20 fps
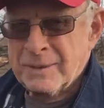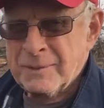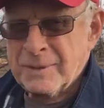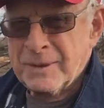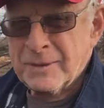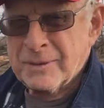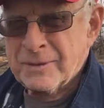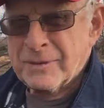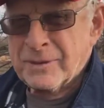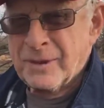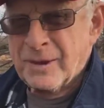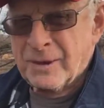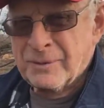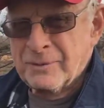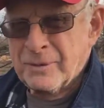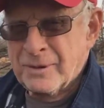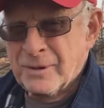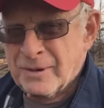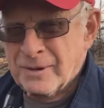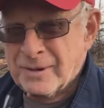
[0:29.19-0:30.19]
You
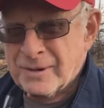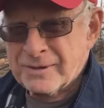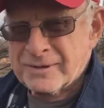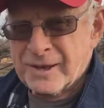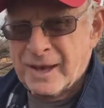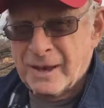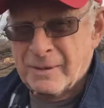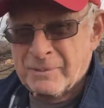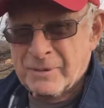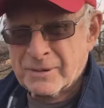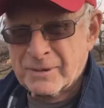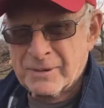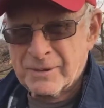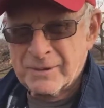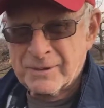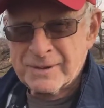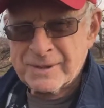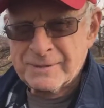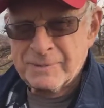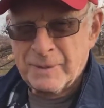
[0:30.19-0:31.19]
thought all us apple
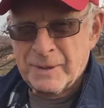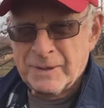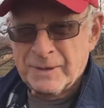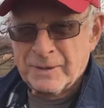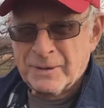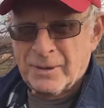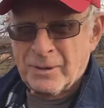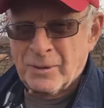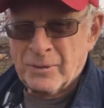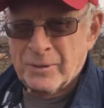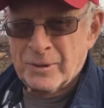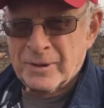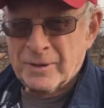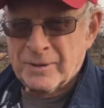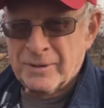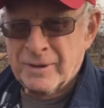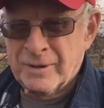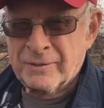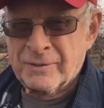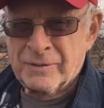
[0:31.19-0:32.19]
growers spend all
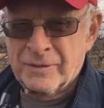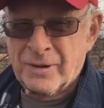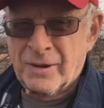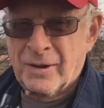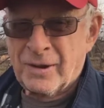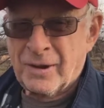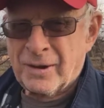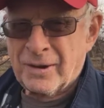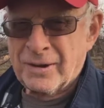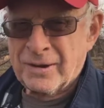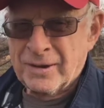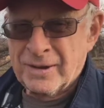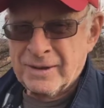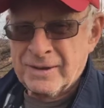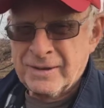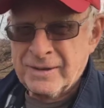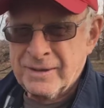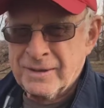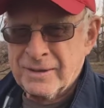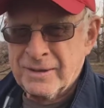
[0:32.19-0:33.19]
winter in Florida.
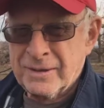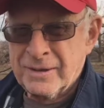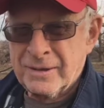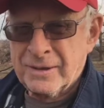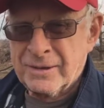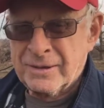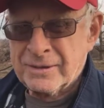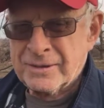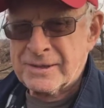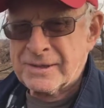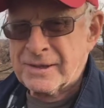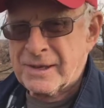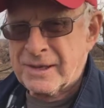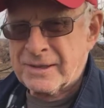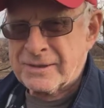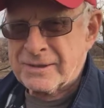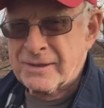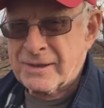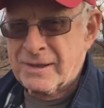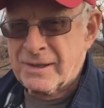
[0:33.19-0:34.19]
No
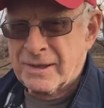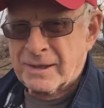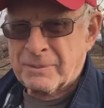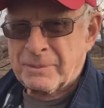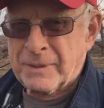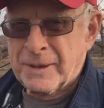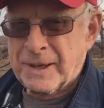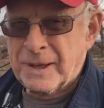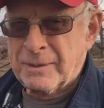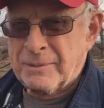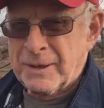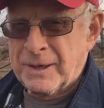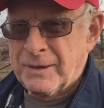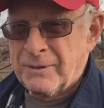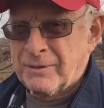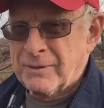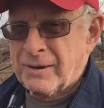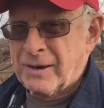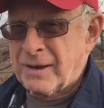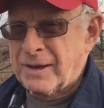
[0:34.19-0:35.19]
such luck,
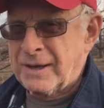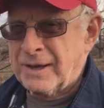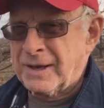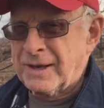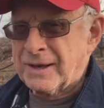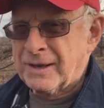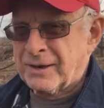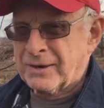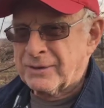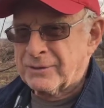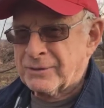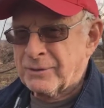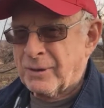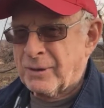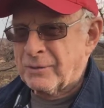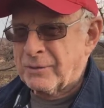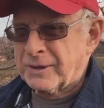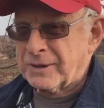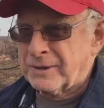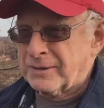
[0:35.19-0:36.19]
baby. Right here is
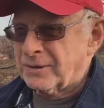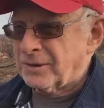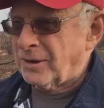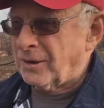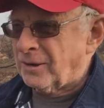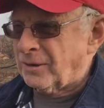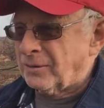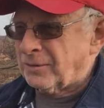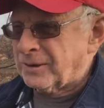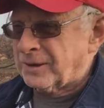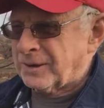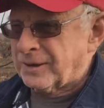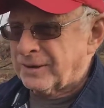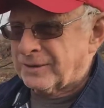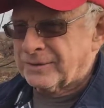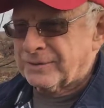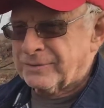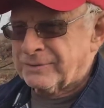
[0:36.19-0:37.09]
what we do all winter.